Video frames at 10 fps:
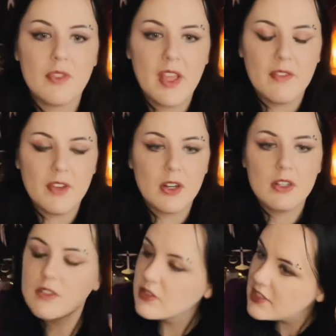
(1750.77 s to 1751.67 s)
If
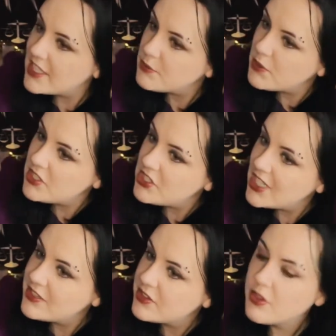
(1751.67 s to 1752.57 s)
you're desperate to
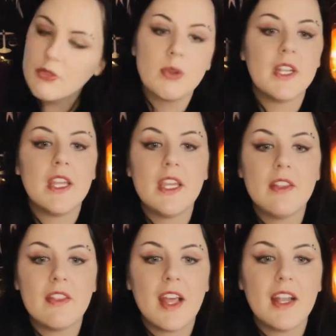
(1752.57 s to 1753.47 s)
change the 3D,
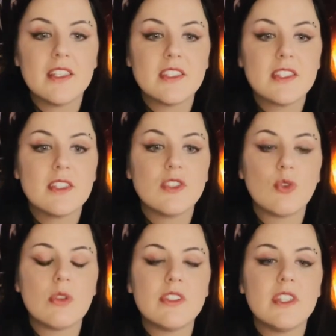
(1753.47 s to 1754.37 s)
then that is
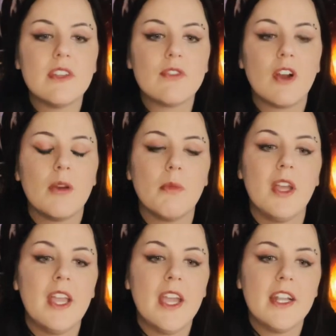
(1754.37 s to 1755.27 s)
sourcing from
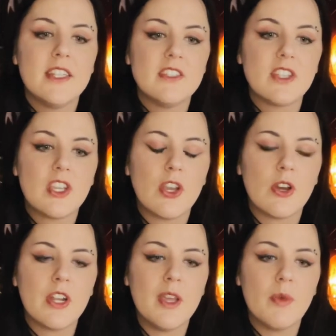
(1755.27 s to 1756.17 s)
an
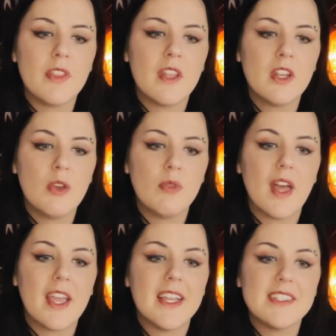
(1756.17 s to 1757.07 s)
insecurity within you
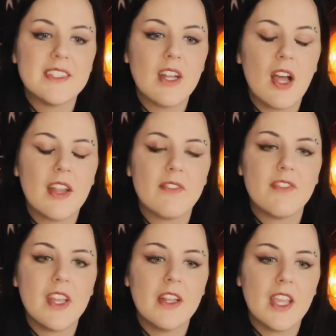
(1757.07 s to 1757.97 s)
that is not
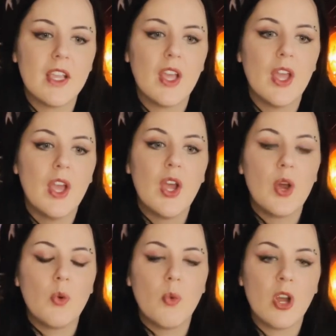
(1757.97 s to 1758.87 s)
feeling
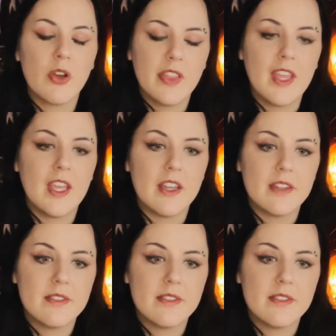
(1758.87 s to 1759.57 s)
worthy.